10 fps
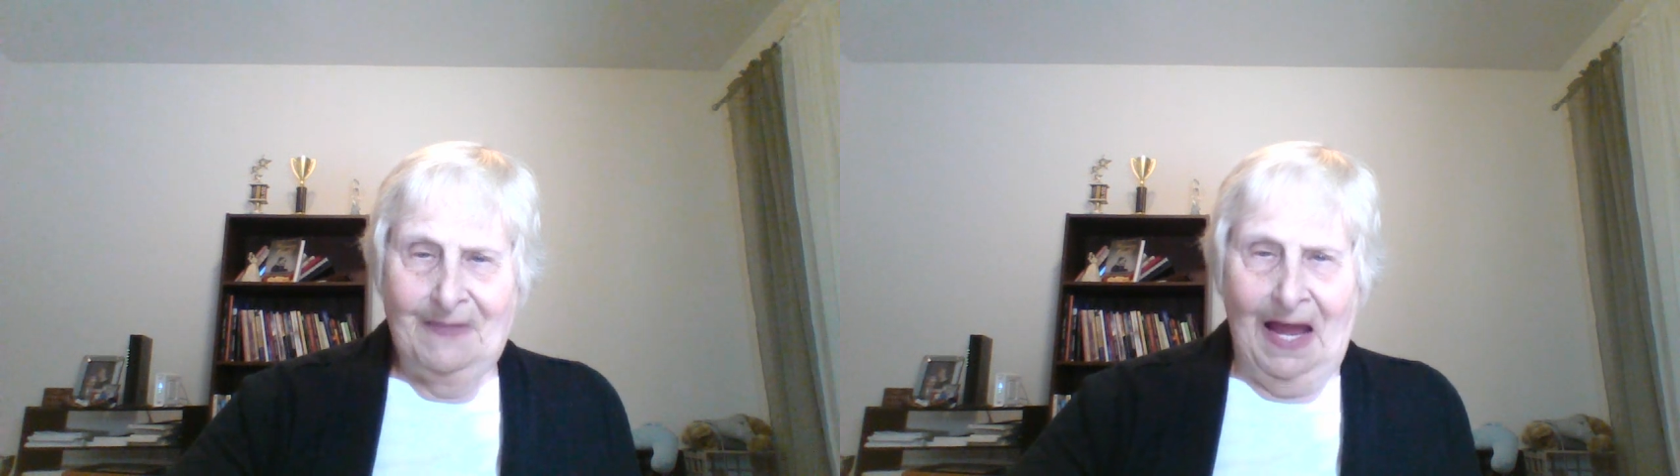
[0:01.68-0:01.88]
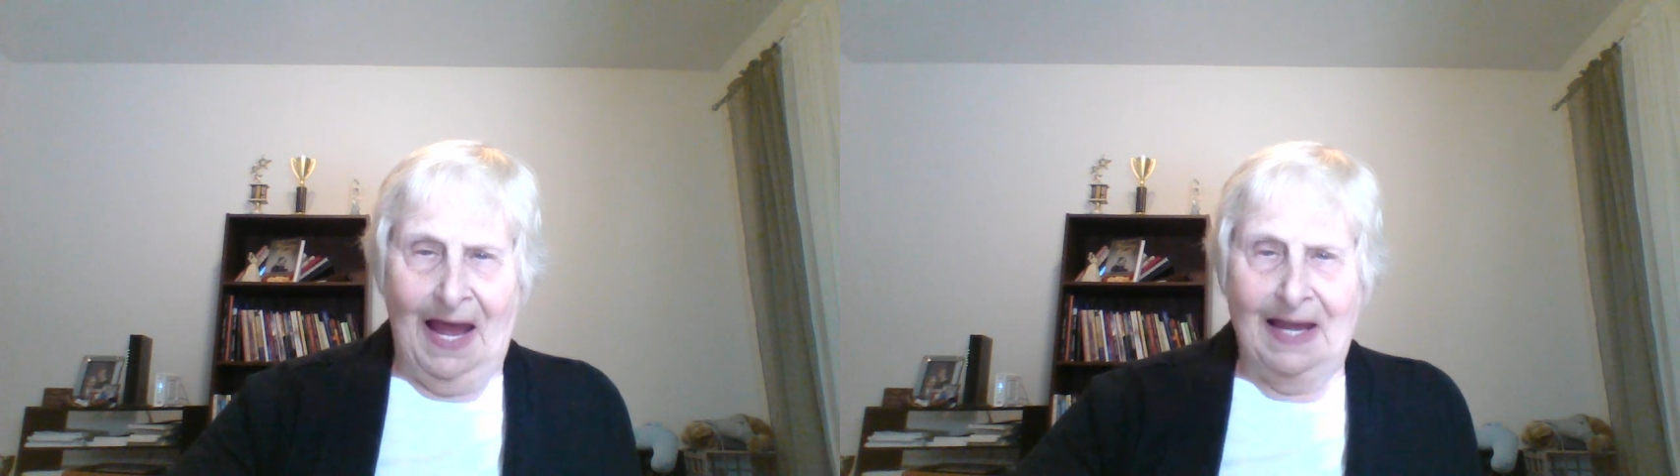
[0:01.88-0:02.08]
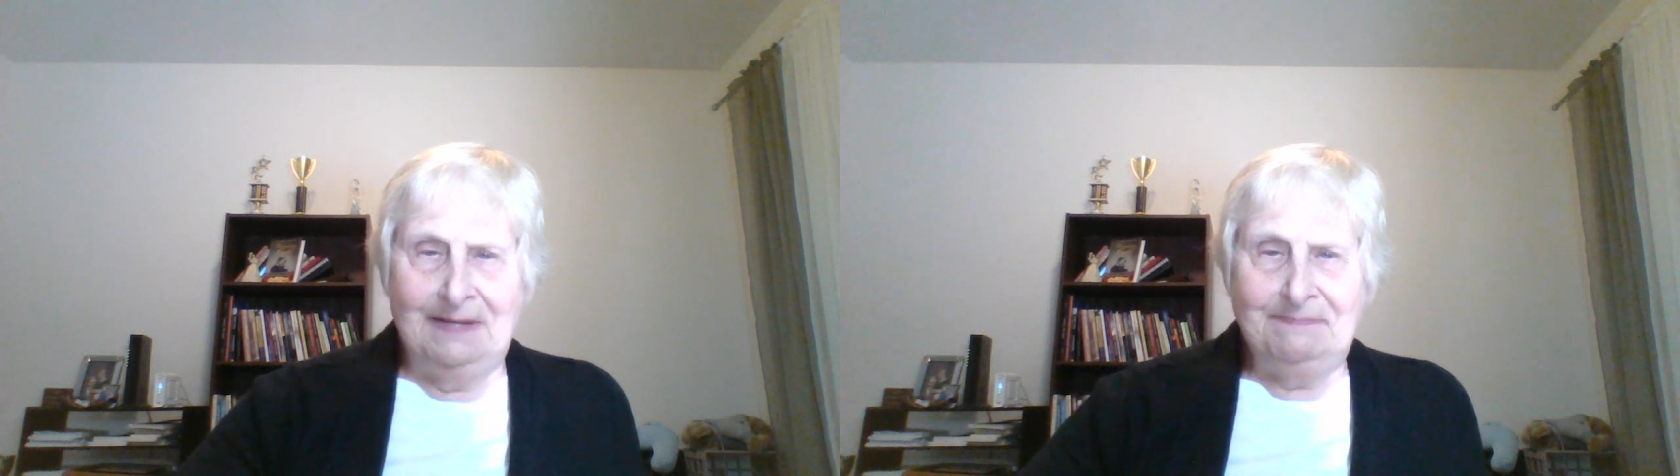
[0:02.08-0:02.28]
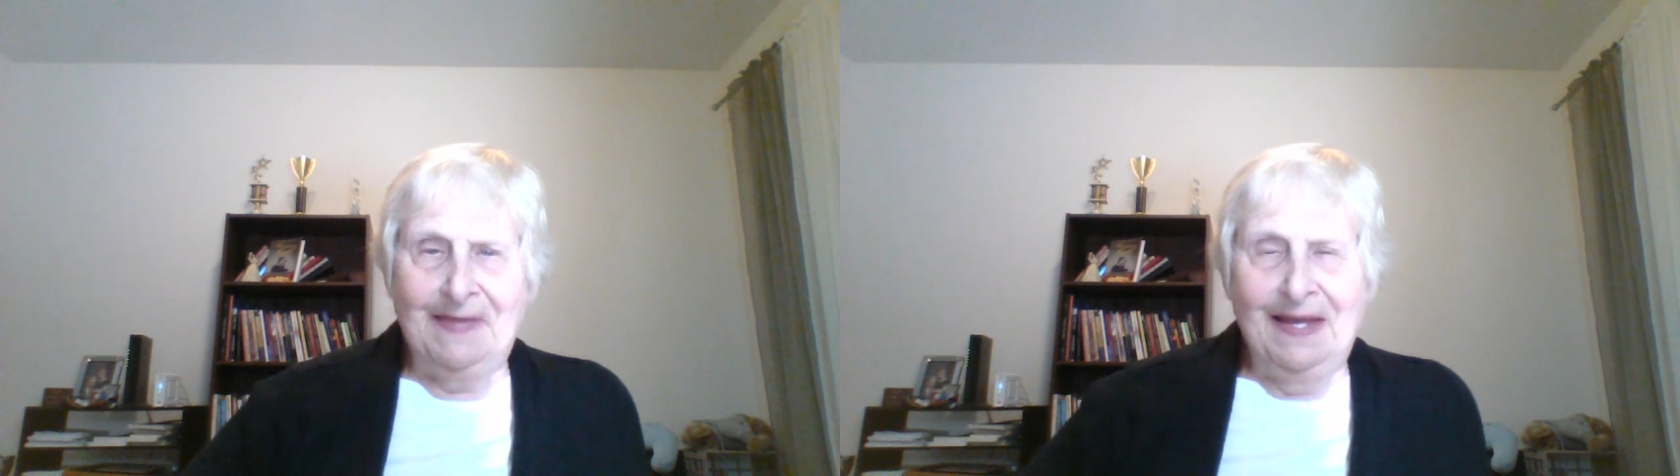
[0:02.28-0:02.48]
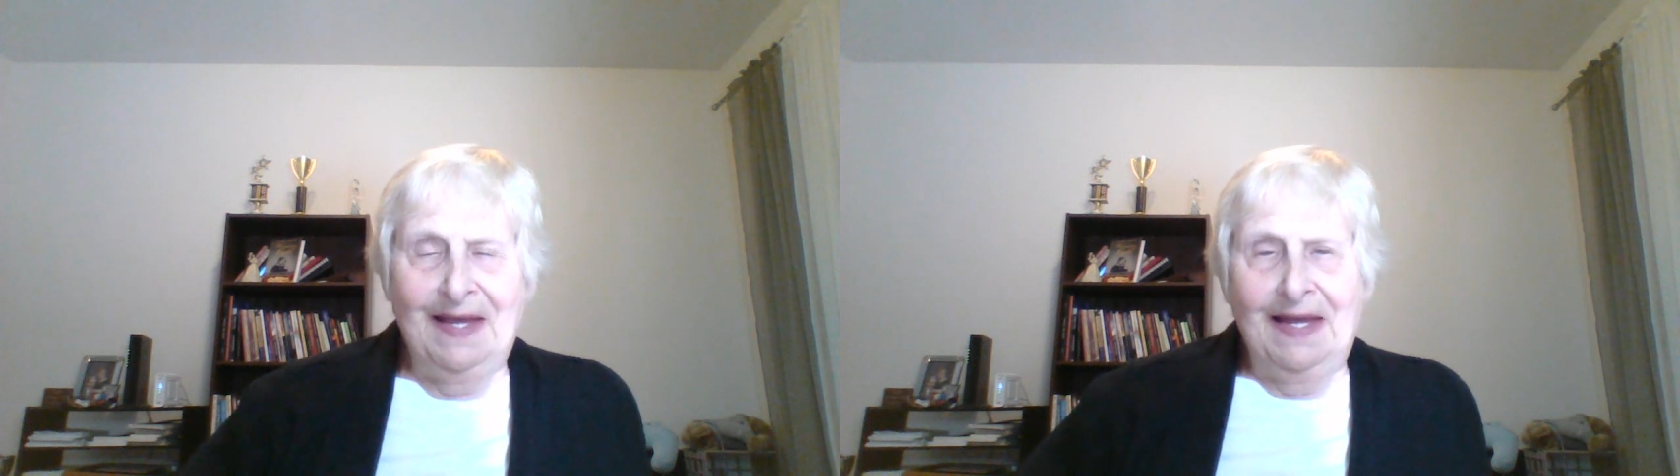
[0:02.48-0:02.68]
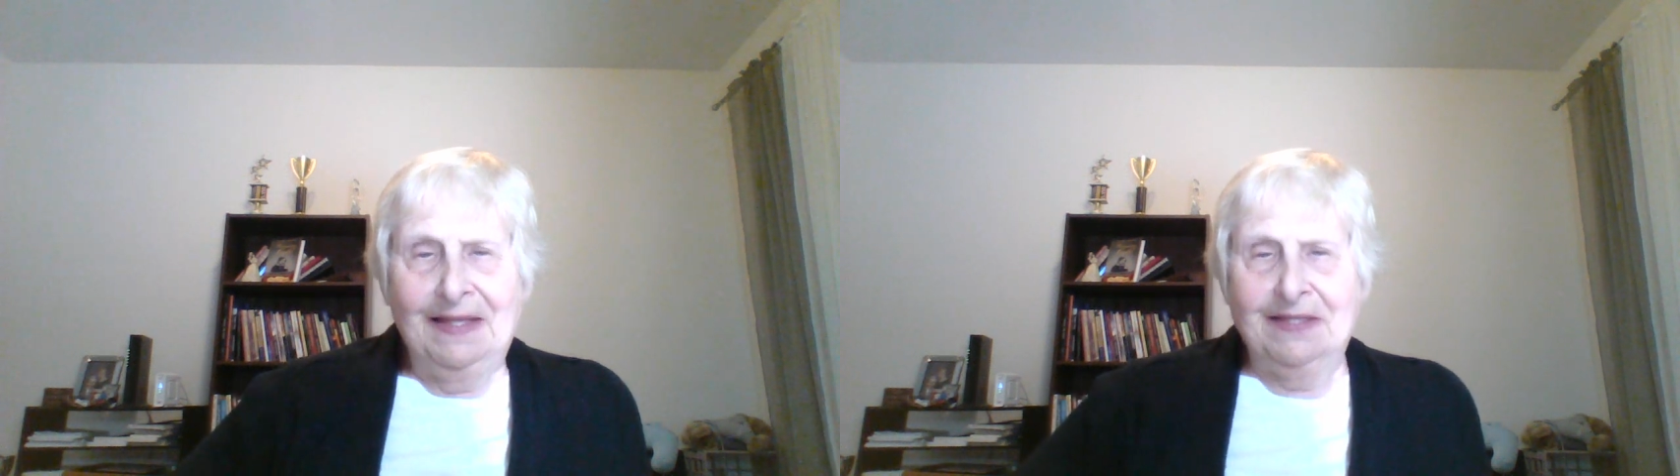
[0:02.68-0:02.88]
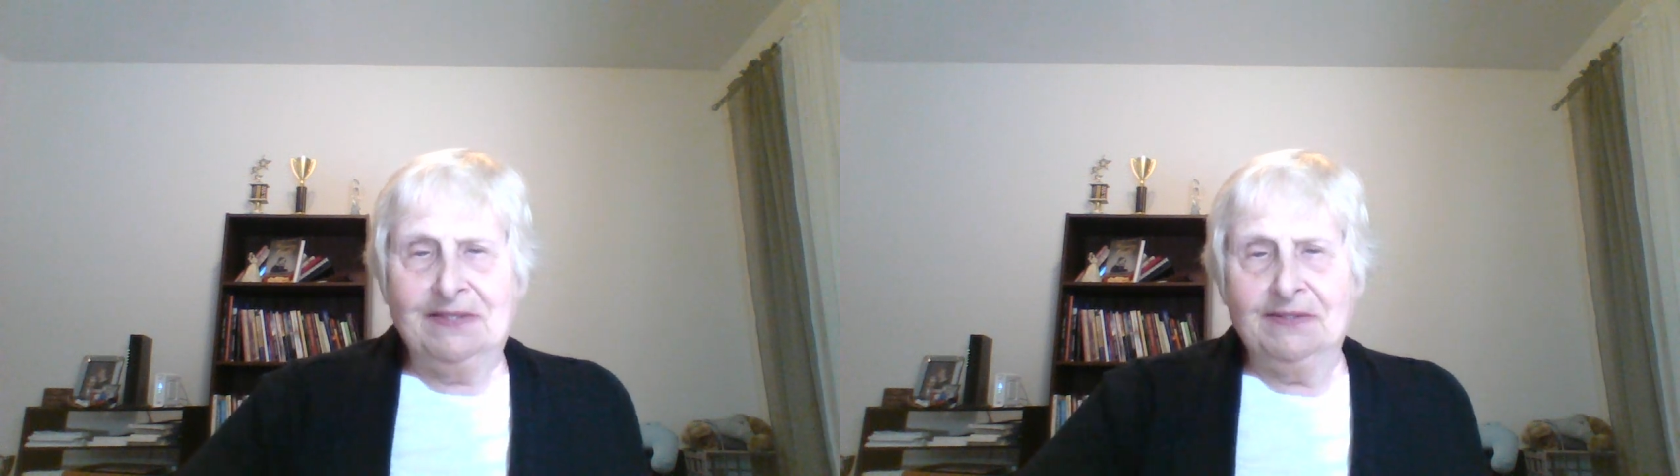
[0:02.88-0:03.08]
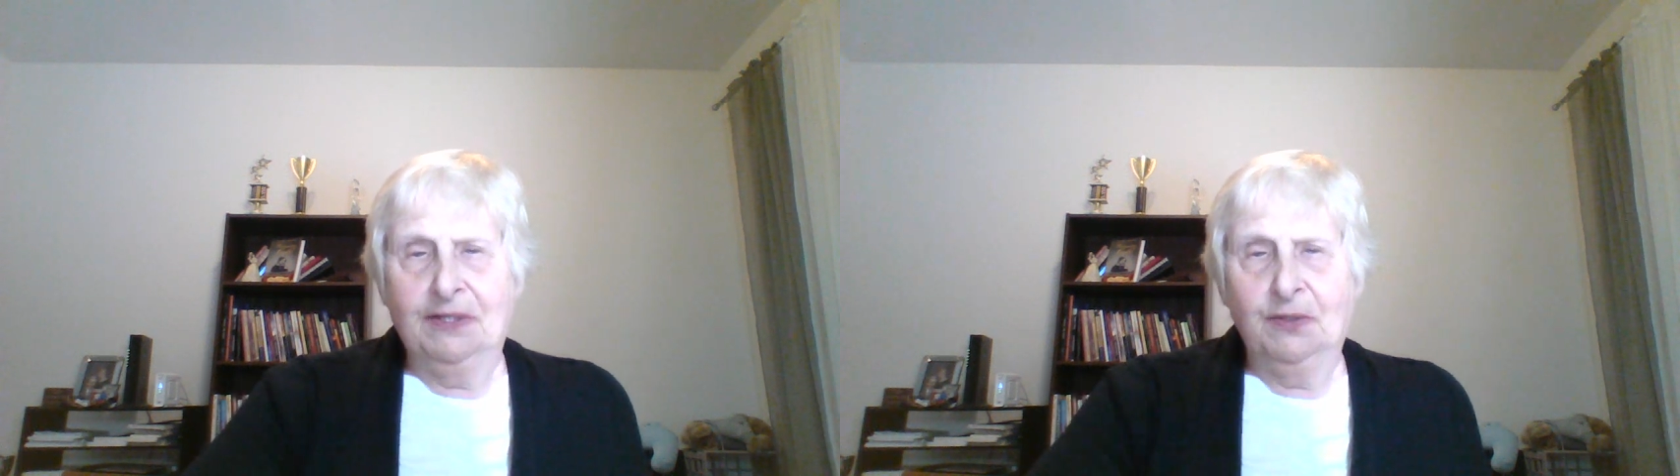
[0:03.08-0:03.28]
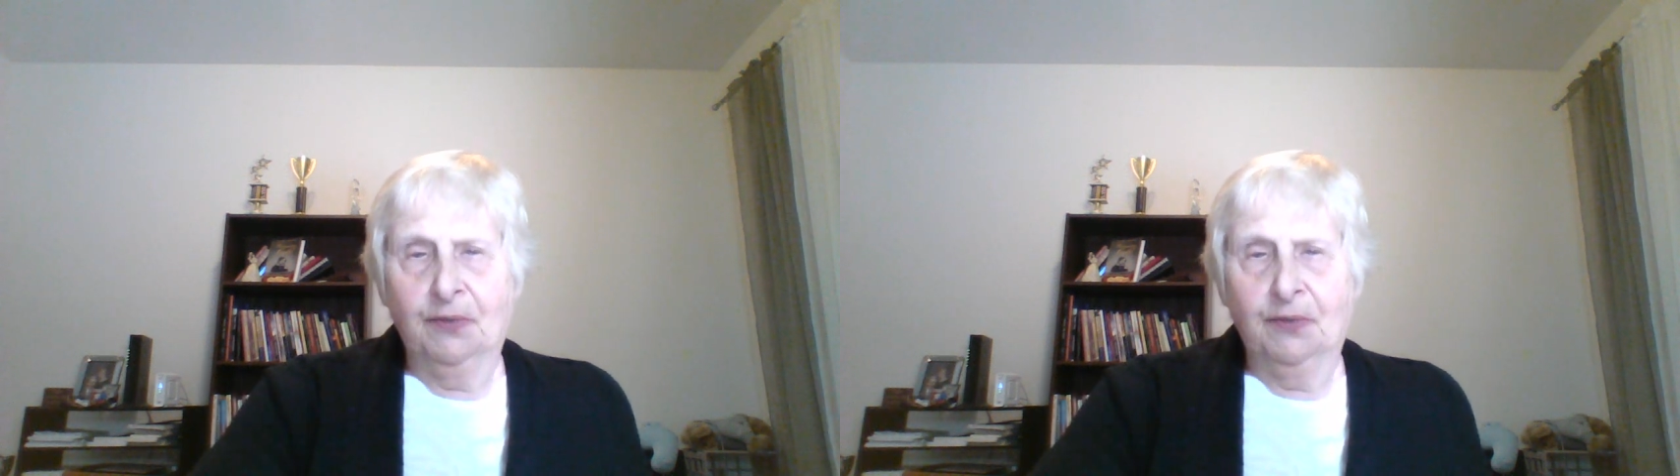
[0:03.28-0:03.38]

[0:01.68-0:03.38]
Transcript: Hi, this is Linda